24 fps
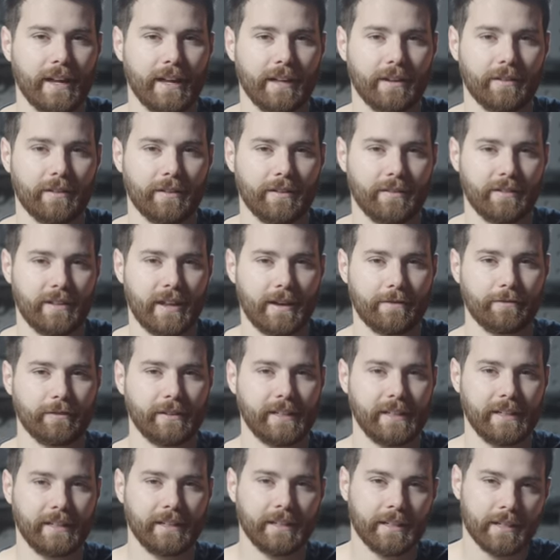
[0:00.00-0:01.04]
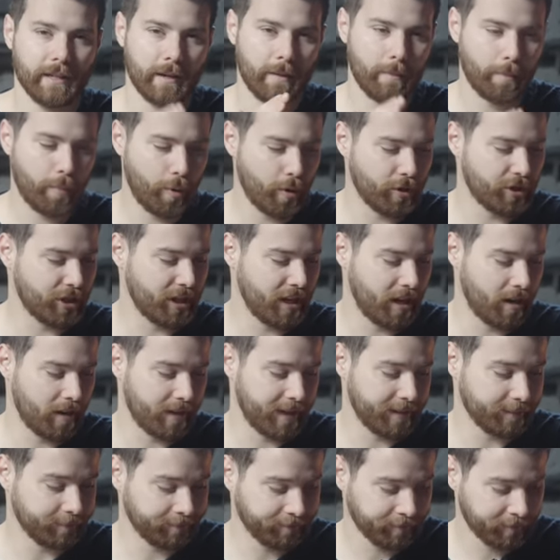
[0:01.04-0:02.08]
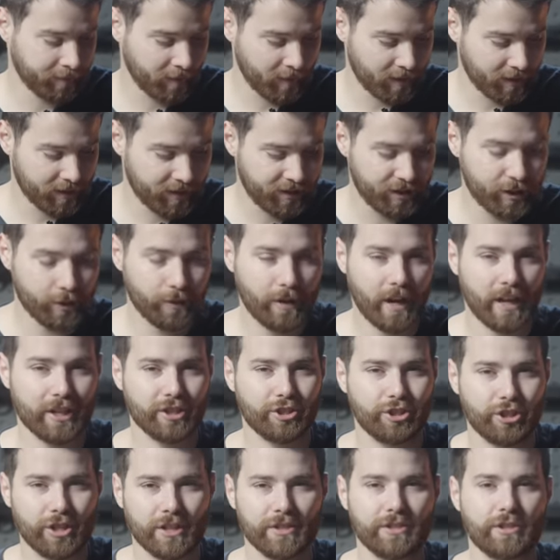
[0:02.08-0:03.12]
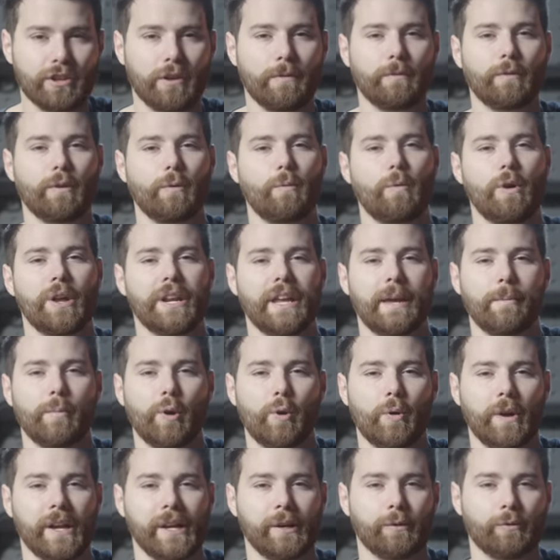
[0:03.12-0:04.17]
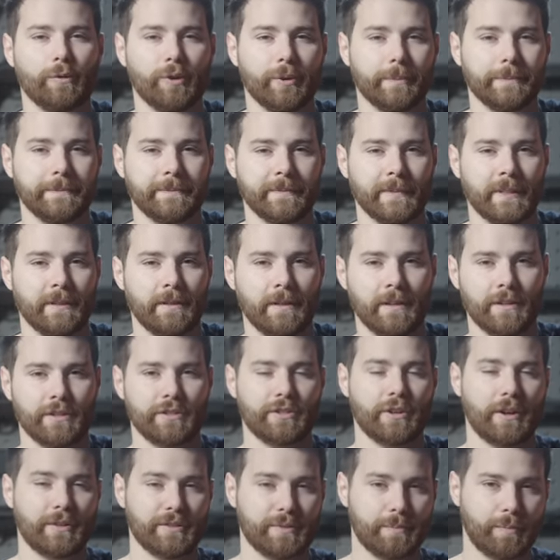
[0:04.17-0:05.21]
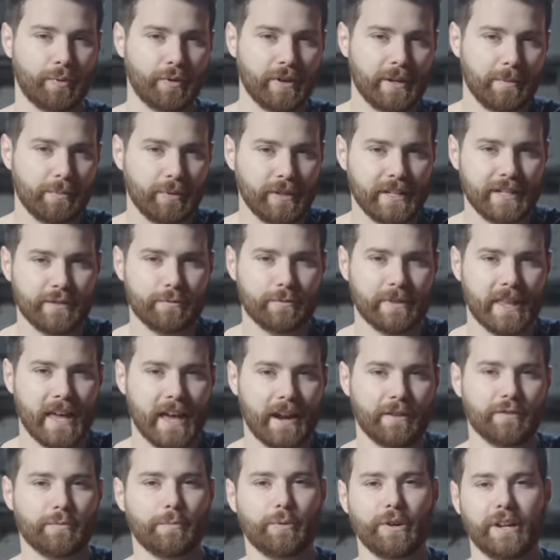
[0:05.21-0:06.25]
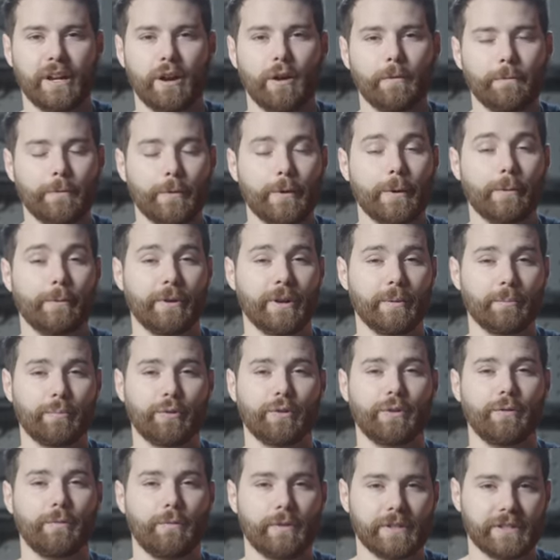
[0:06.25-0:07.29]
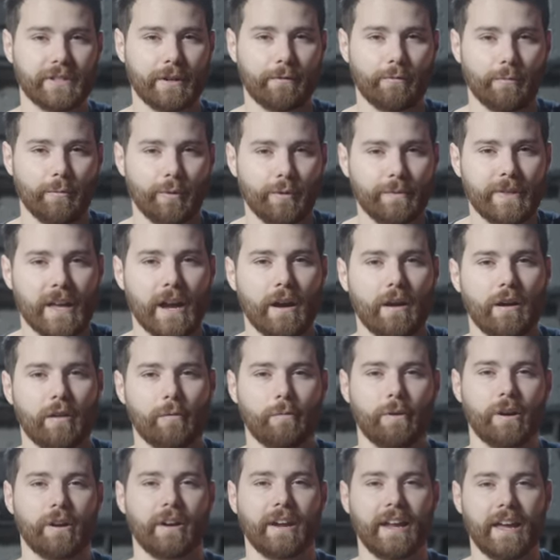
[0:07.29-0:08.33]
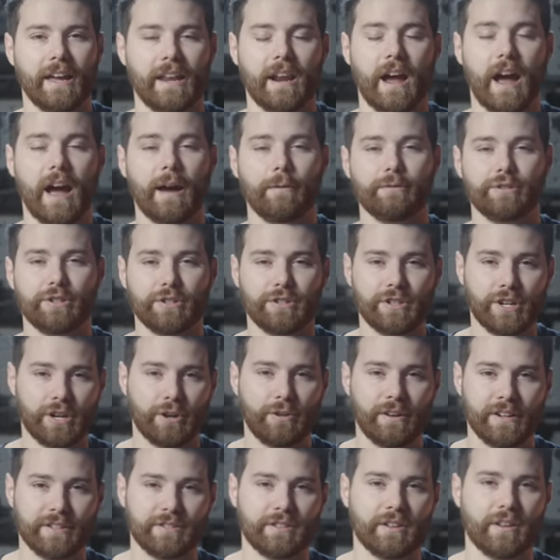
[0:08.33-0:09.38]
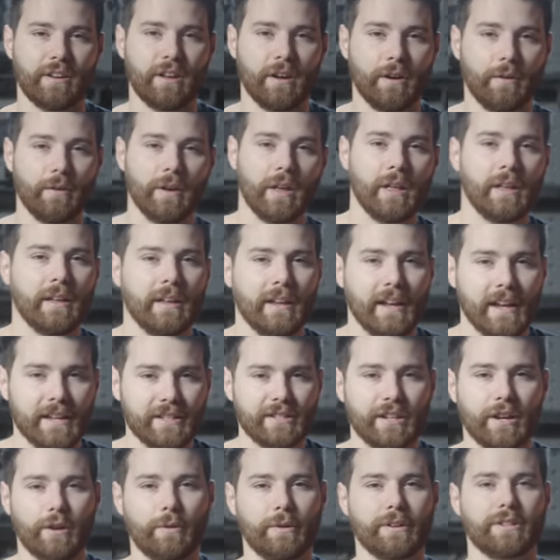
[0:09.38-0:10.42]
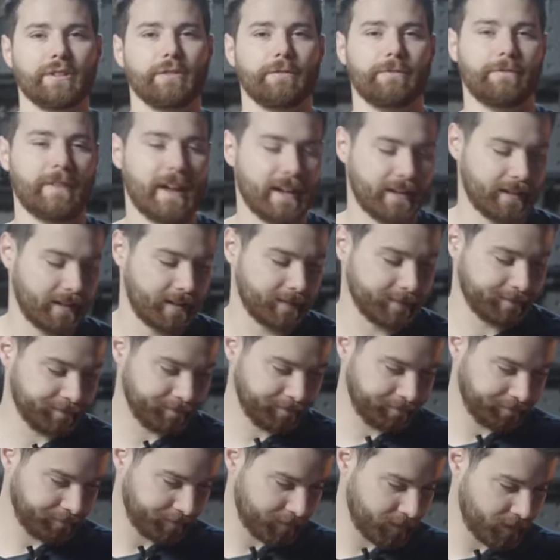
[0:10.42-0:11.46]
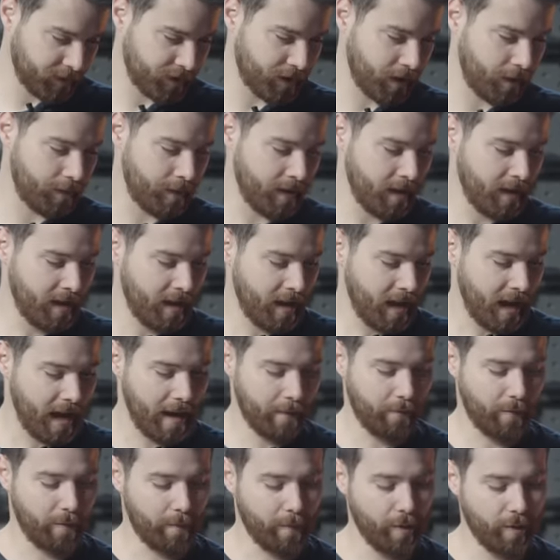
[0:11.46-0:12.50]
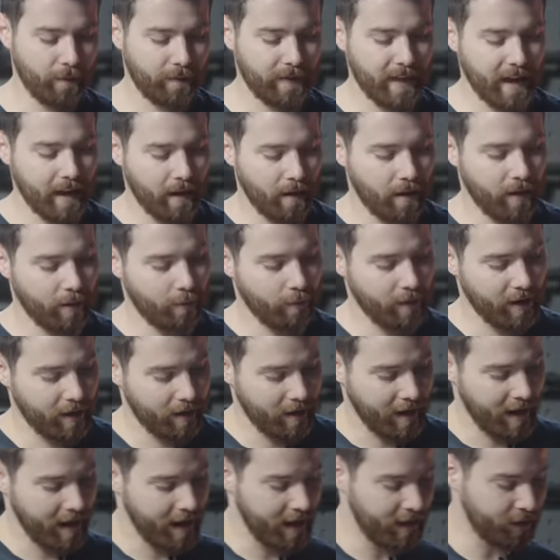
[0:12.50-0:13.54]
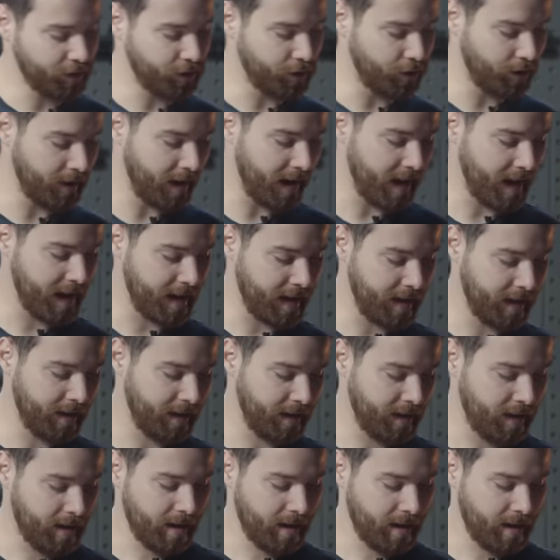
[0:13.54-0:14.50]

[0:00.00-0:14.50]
and definitely pushing on it. Still got just over a 1 MOA group. So I was pretty pleased with that. I was pretty hopeful it would improve once I removed that hardware. Again, I was just curious to know, is it going to affect it? So I removed that hardware and took a